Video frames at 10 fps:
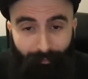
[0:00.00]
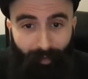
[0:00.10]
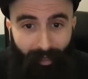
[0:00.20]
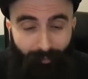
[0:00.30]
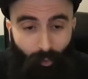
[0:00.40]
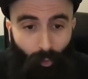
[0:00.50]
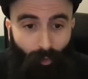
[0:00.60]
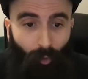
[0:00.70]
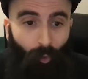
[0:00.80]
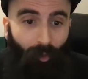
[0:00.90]
5
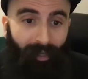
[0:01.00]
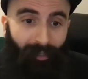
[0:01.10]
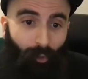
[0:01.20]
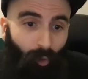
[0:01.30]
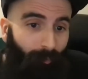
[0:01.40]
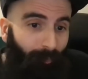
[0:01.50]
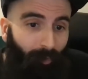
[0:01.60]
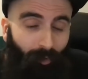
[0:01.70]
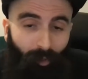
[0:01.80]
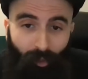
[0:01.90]
chord or a
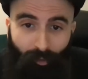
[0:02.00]
normal